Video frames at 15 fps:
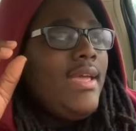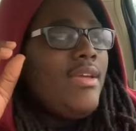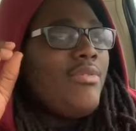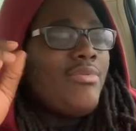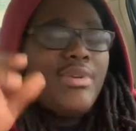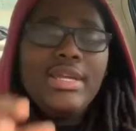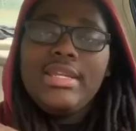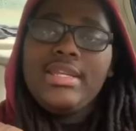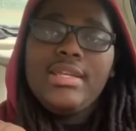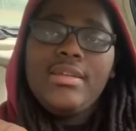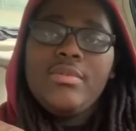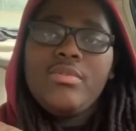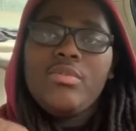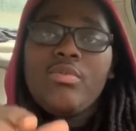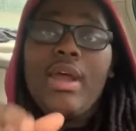
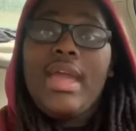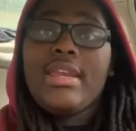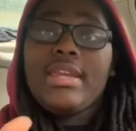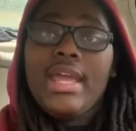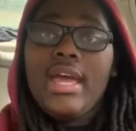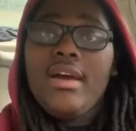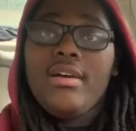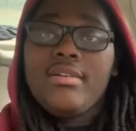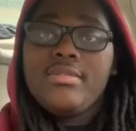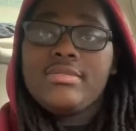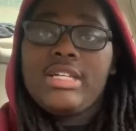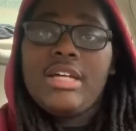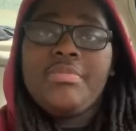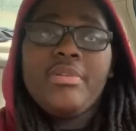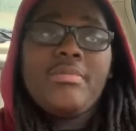really, right now,
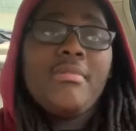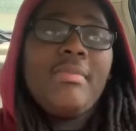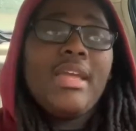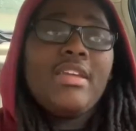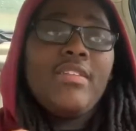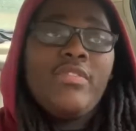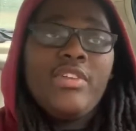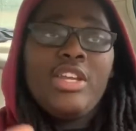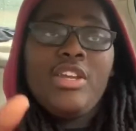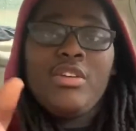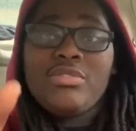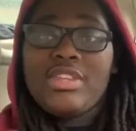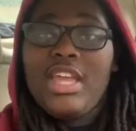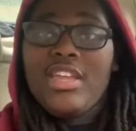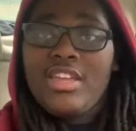I'm supposed to be making a video
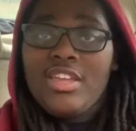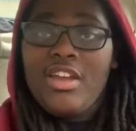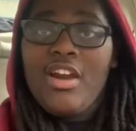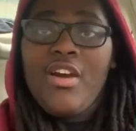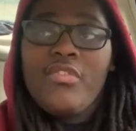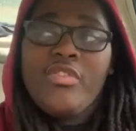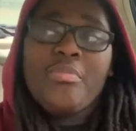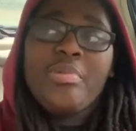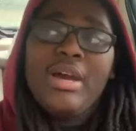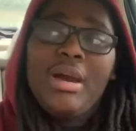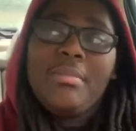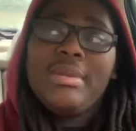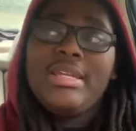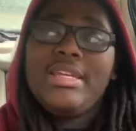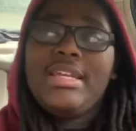thanking y'all for
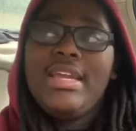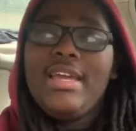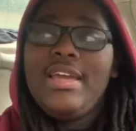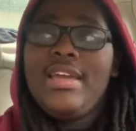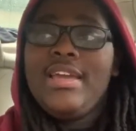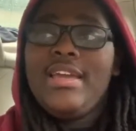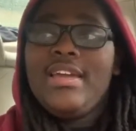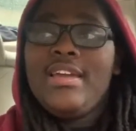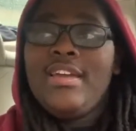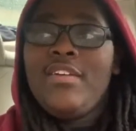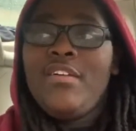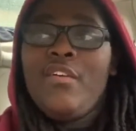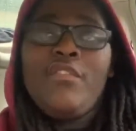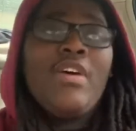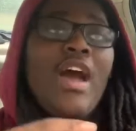probably
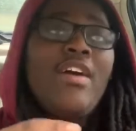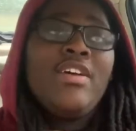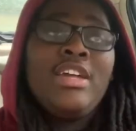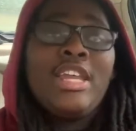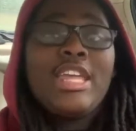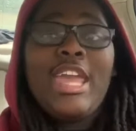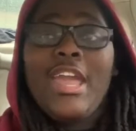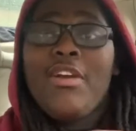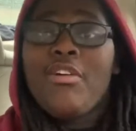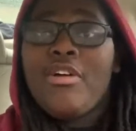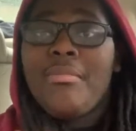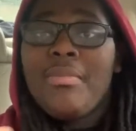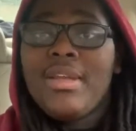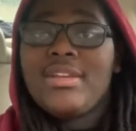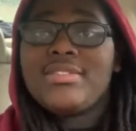500K or
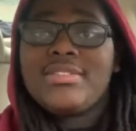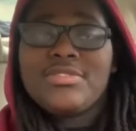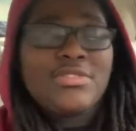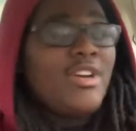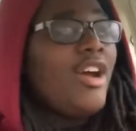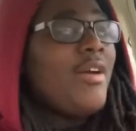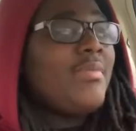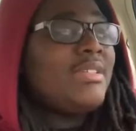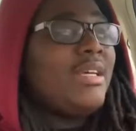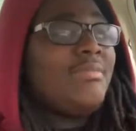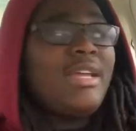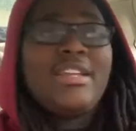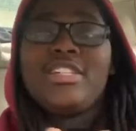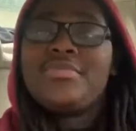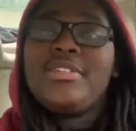a million subscribers. I'm
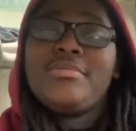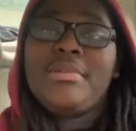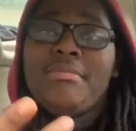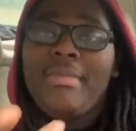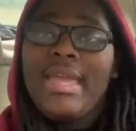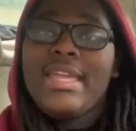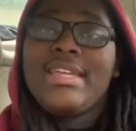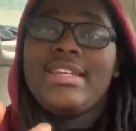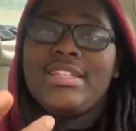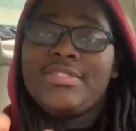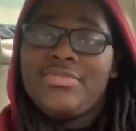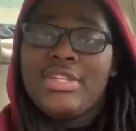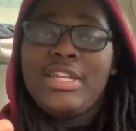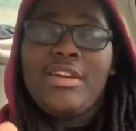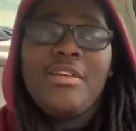not even supposed to be making this
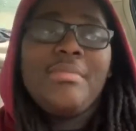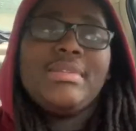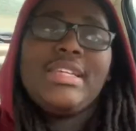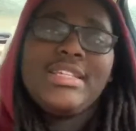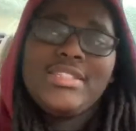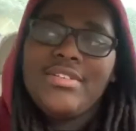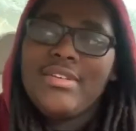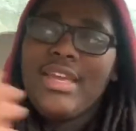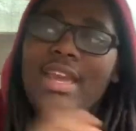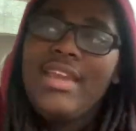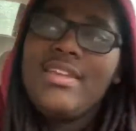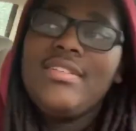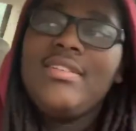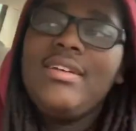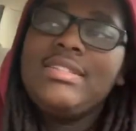video, but that's okay.
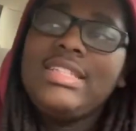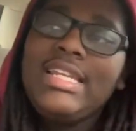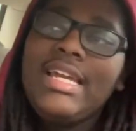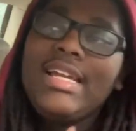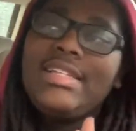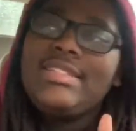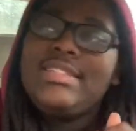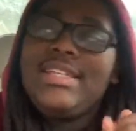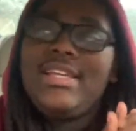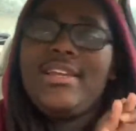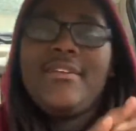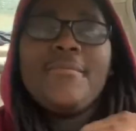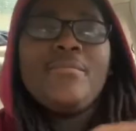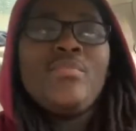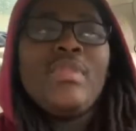You know what I'm saying? Like I
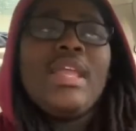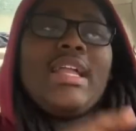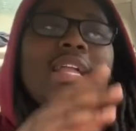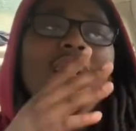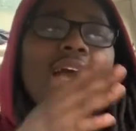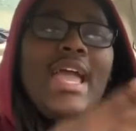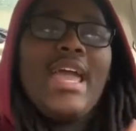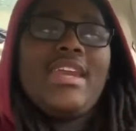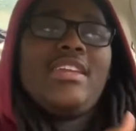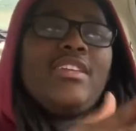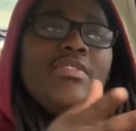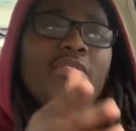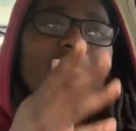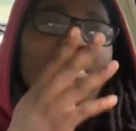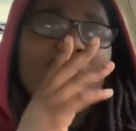said, God had a
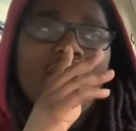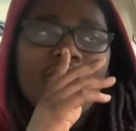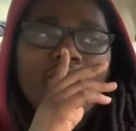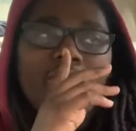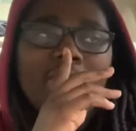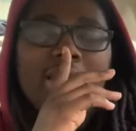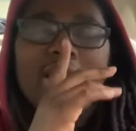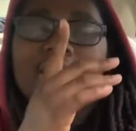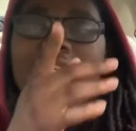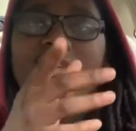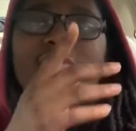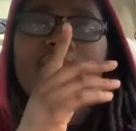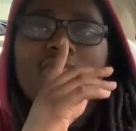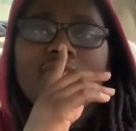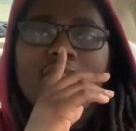different plan for me, a
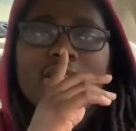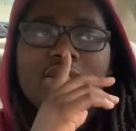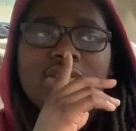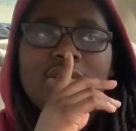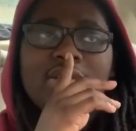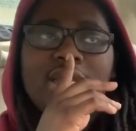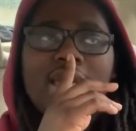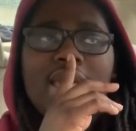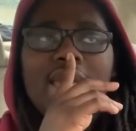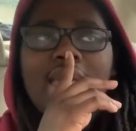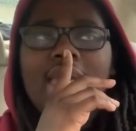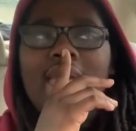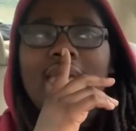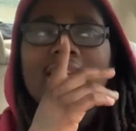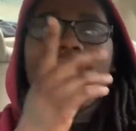different vision.
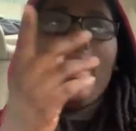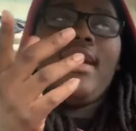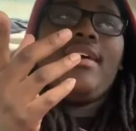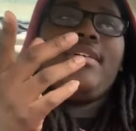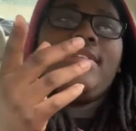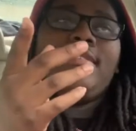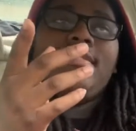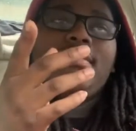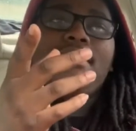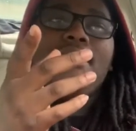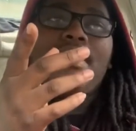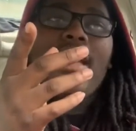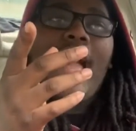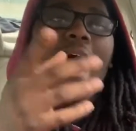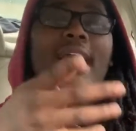And now,
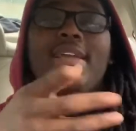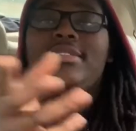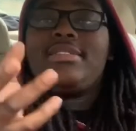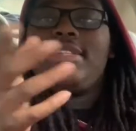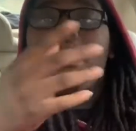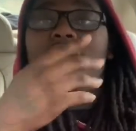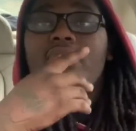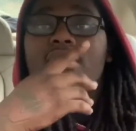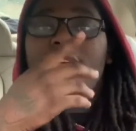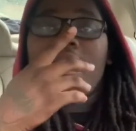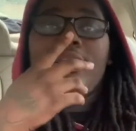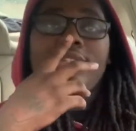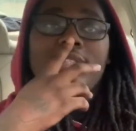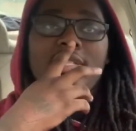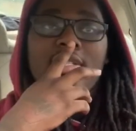I can see
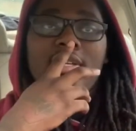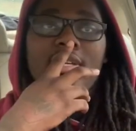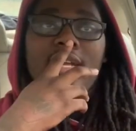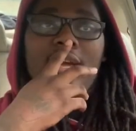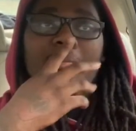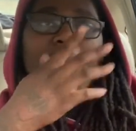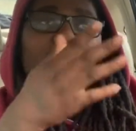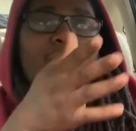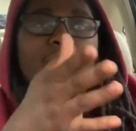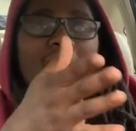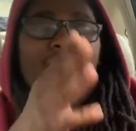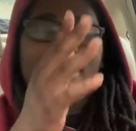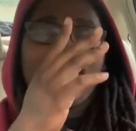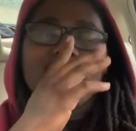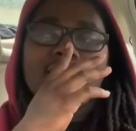everything is clear now. My
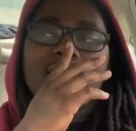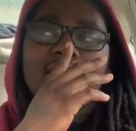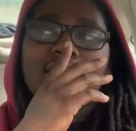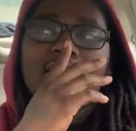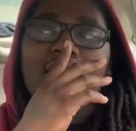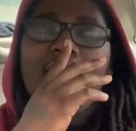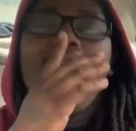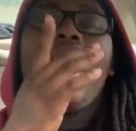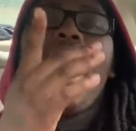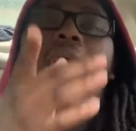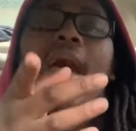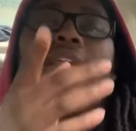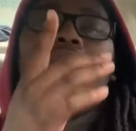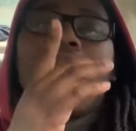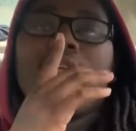path is clear.
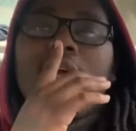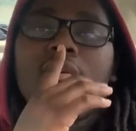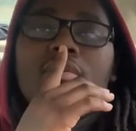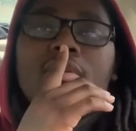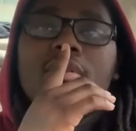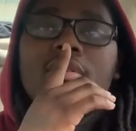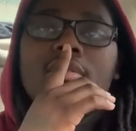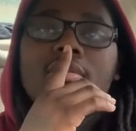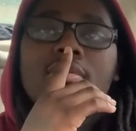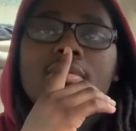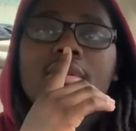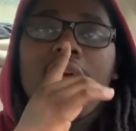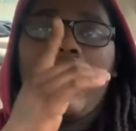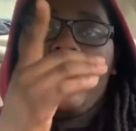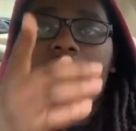I know what I want to do.
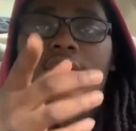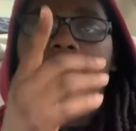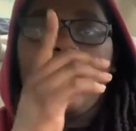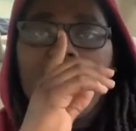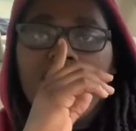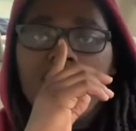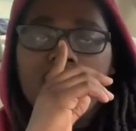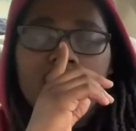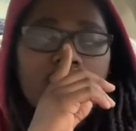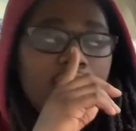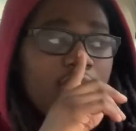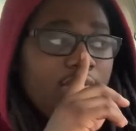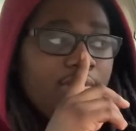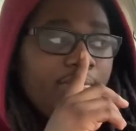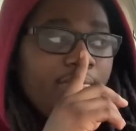I know how I want to
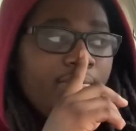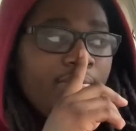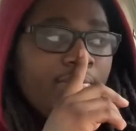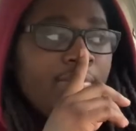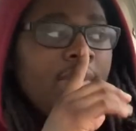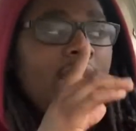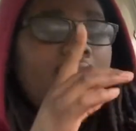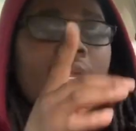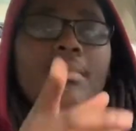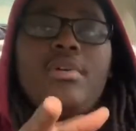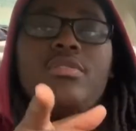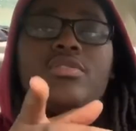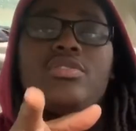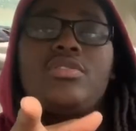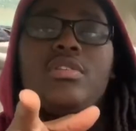do it. And I'm
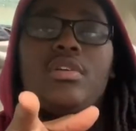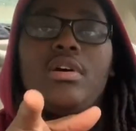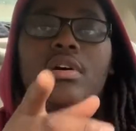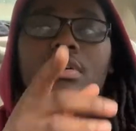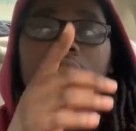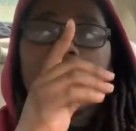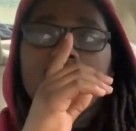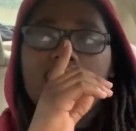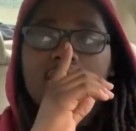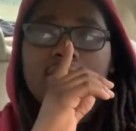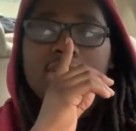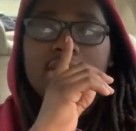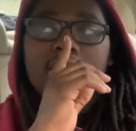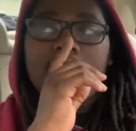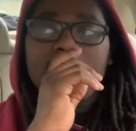going to show y'all. You know what I'm
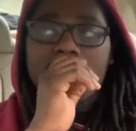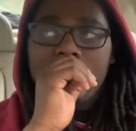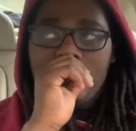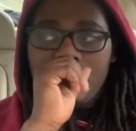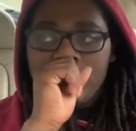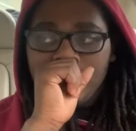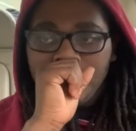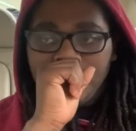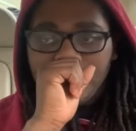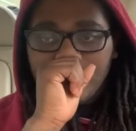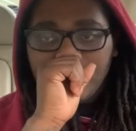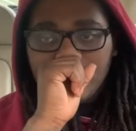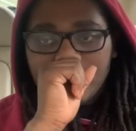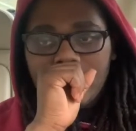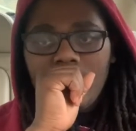saying? So,
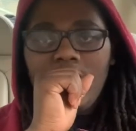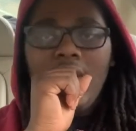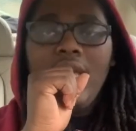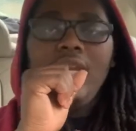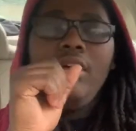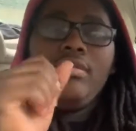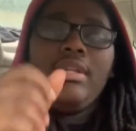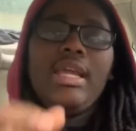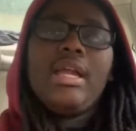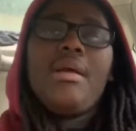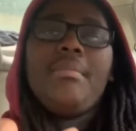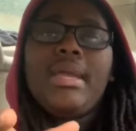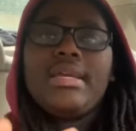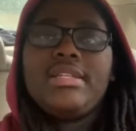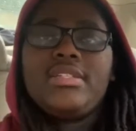no thing
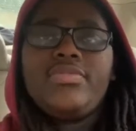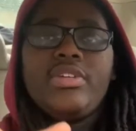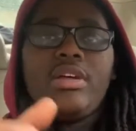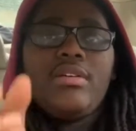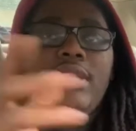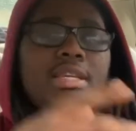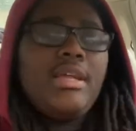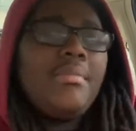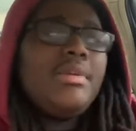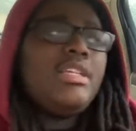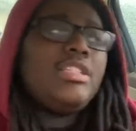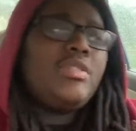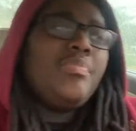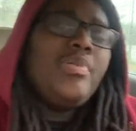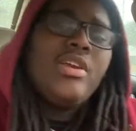I'm making this video, then I'm going to
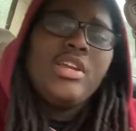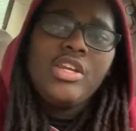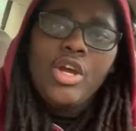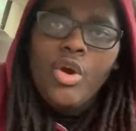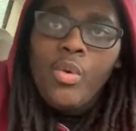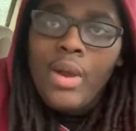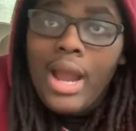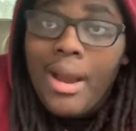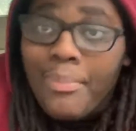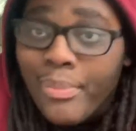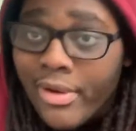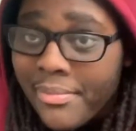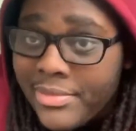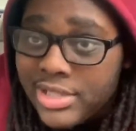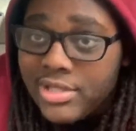disappear. No, I
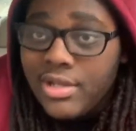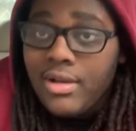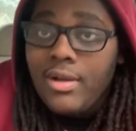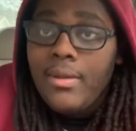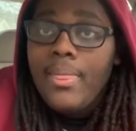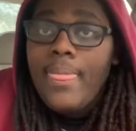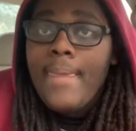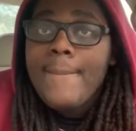promise y'all.